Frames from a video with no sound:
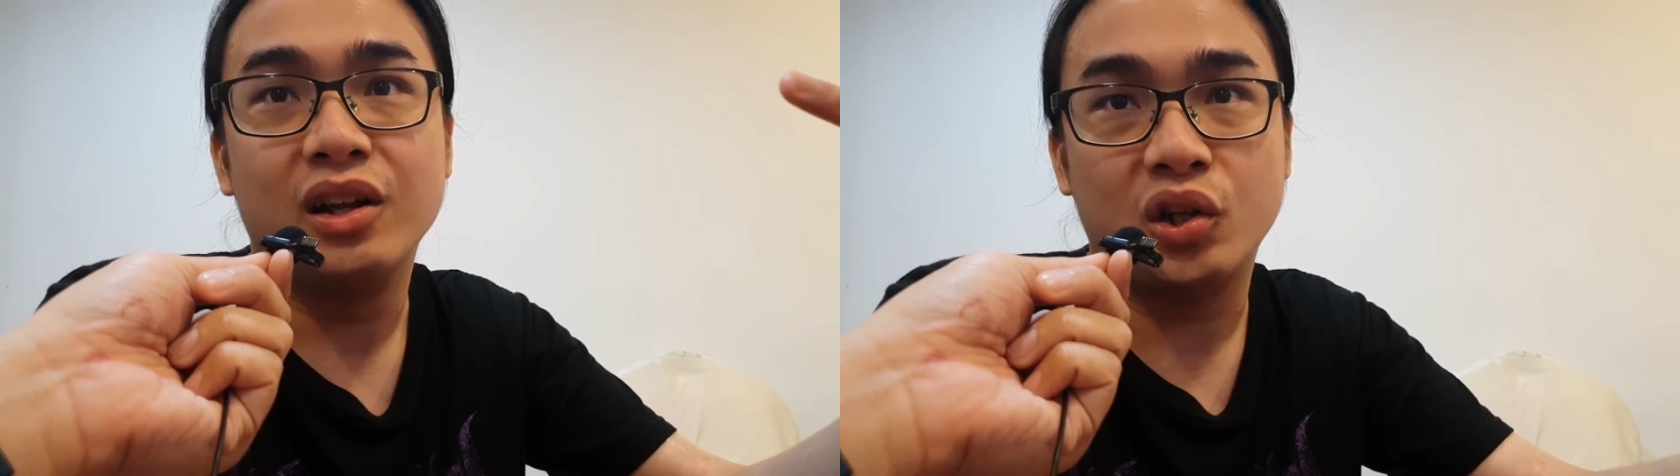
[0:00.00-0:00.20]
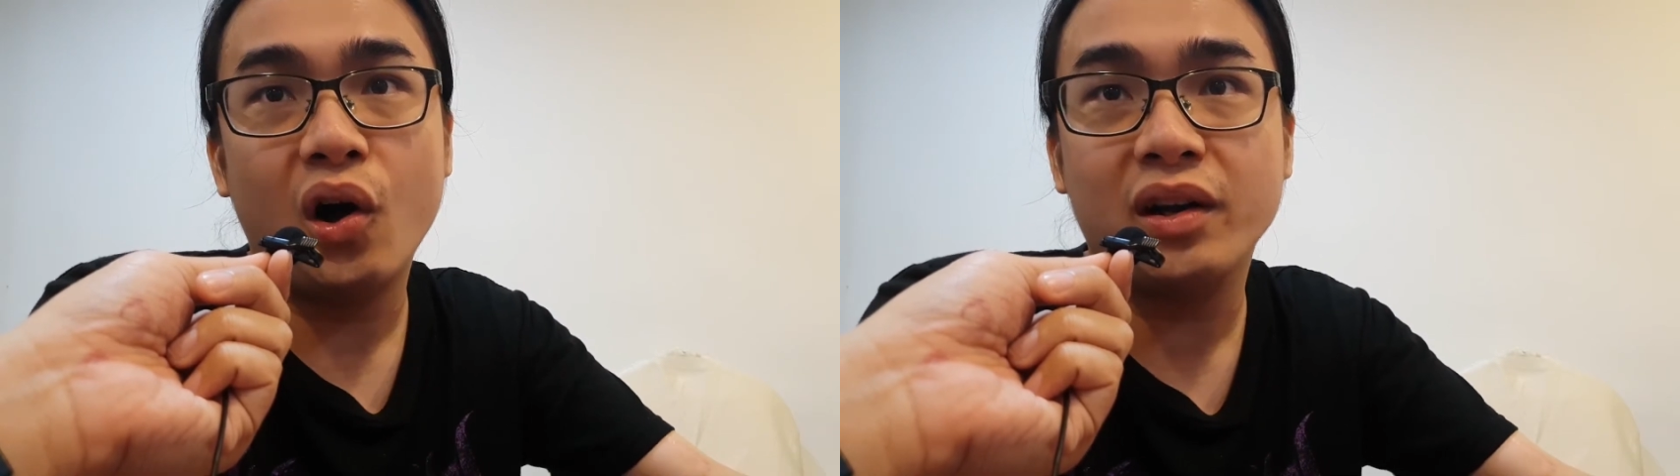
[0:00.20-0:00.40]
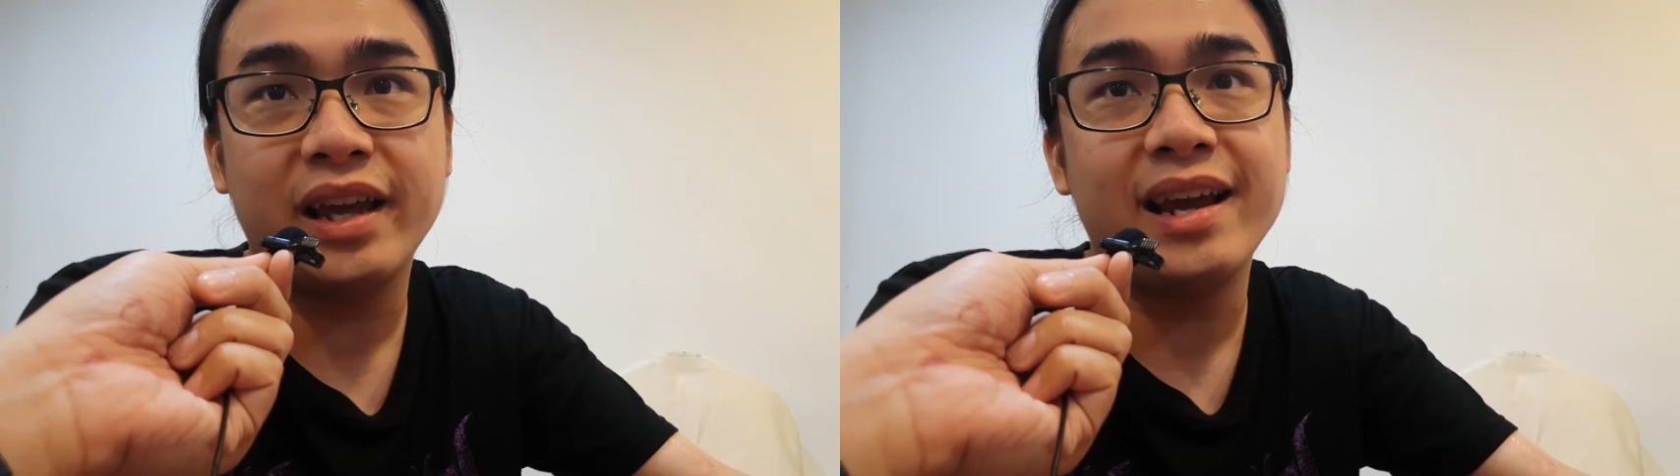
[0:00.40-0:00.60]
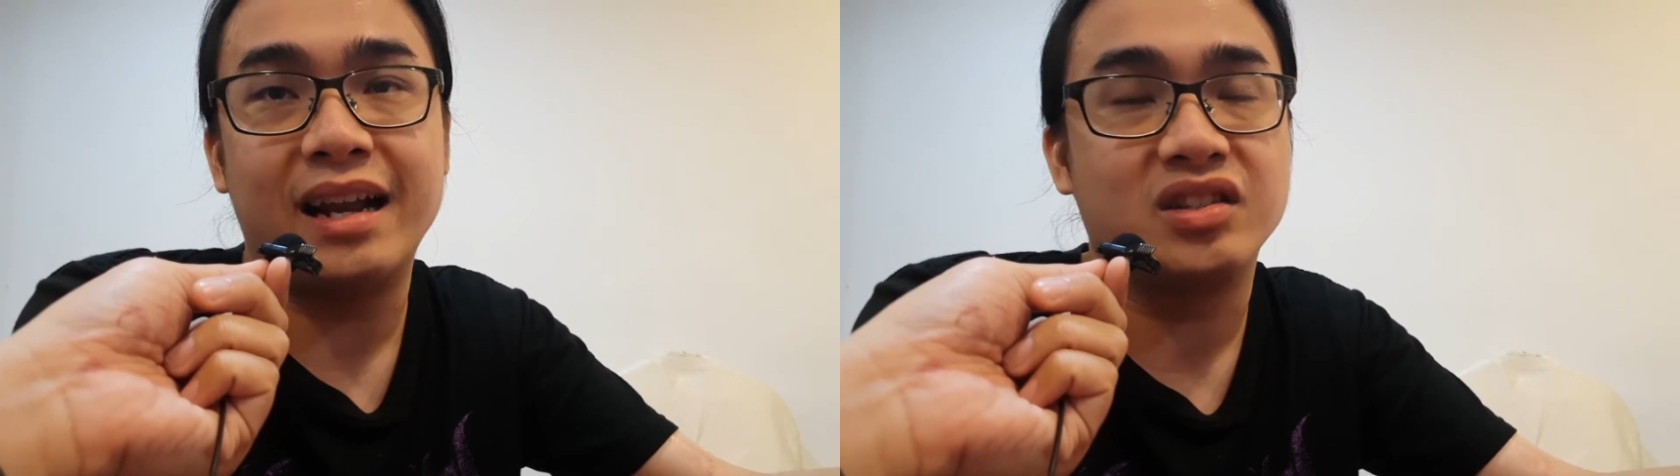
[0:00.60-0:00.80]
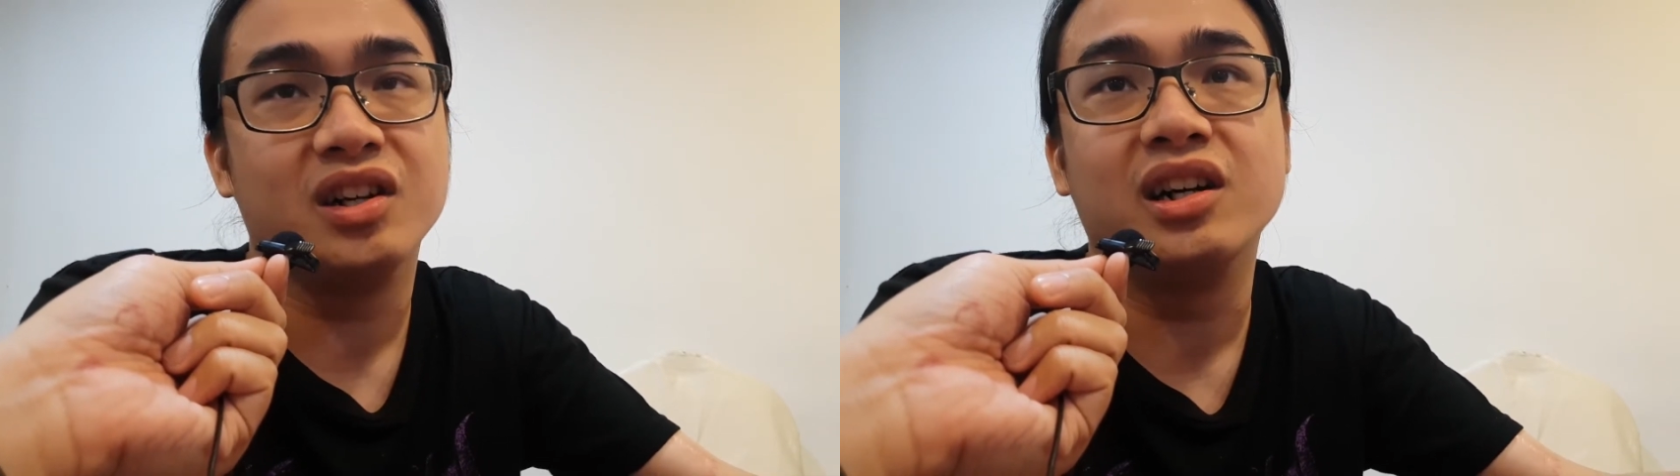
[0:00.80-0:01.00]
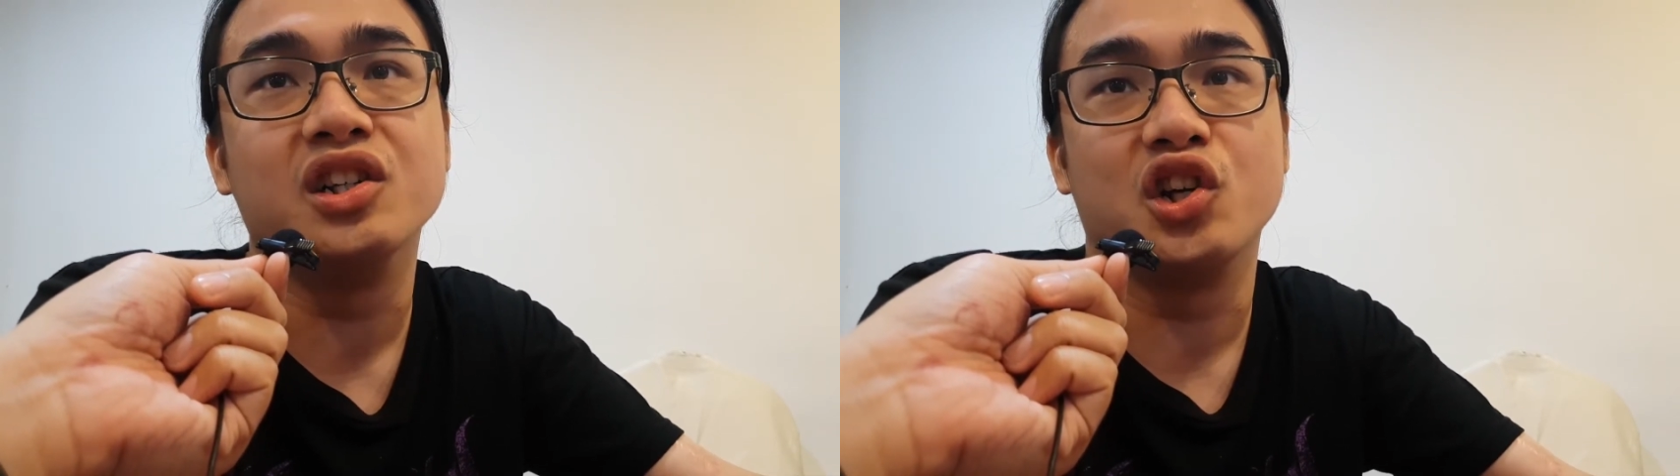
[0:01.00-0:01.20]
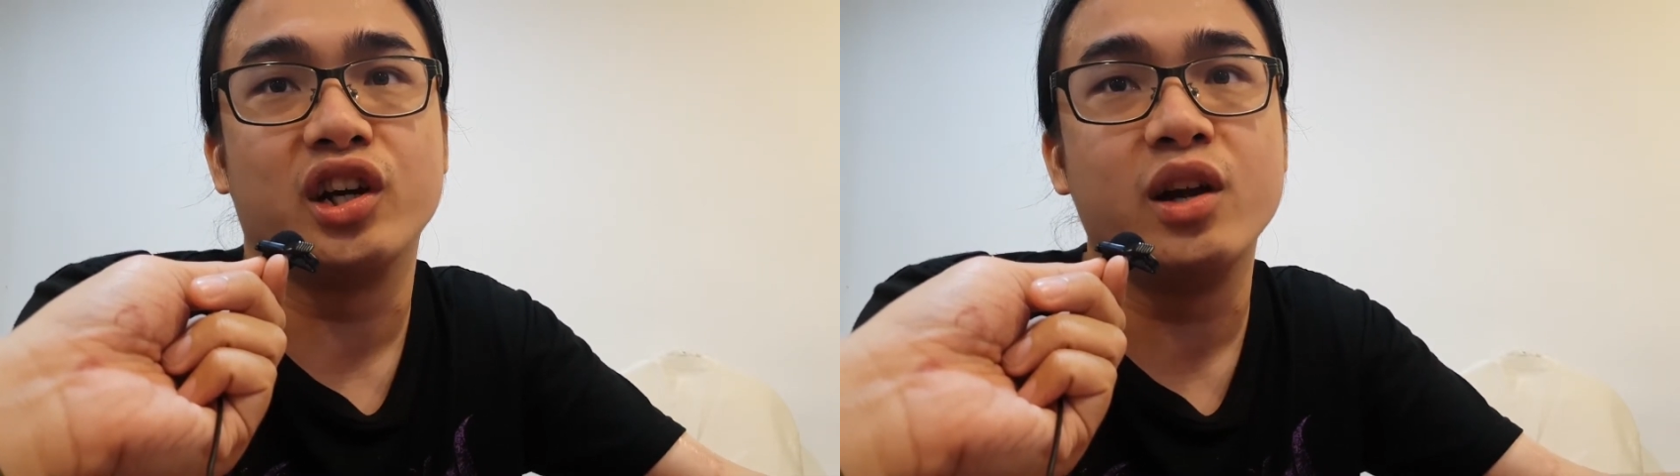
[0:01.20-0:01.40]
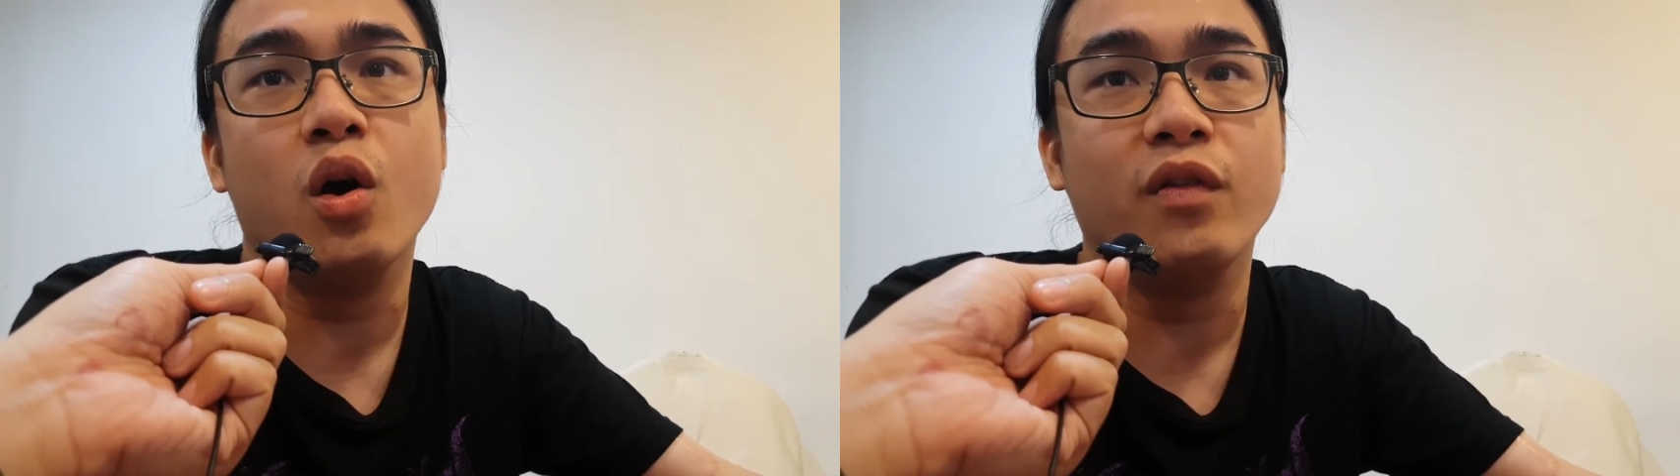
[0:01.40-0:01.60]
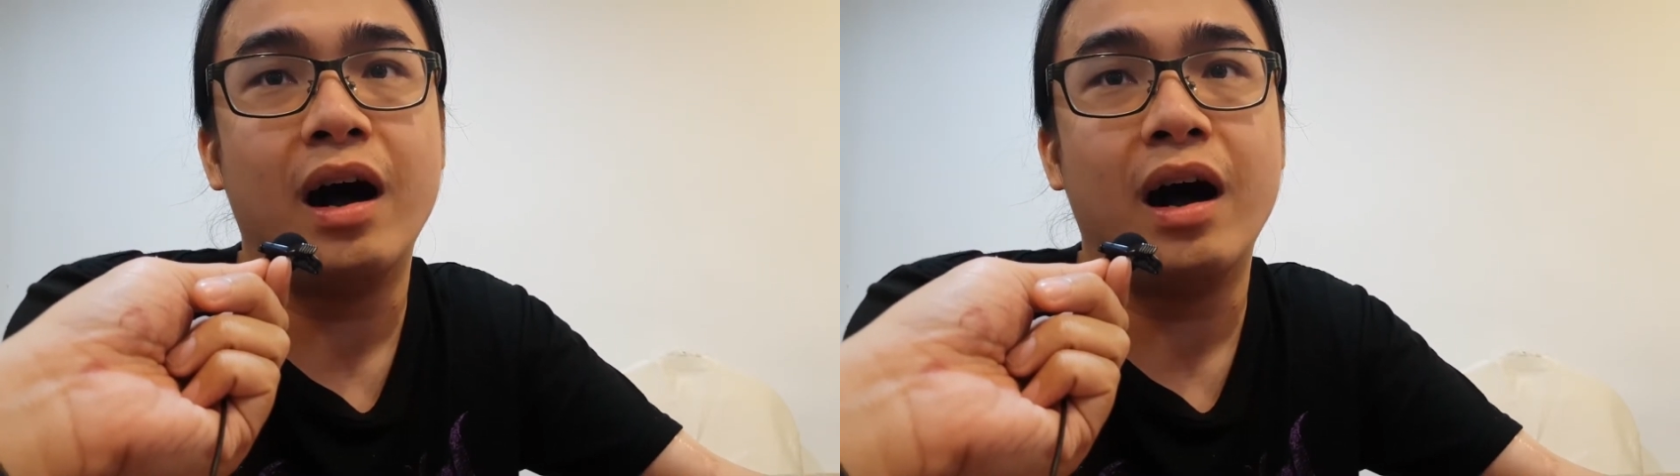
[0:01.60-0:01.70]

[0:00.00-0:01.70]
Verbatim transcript: talking and circle jerking over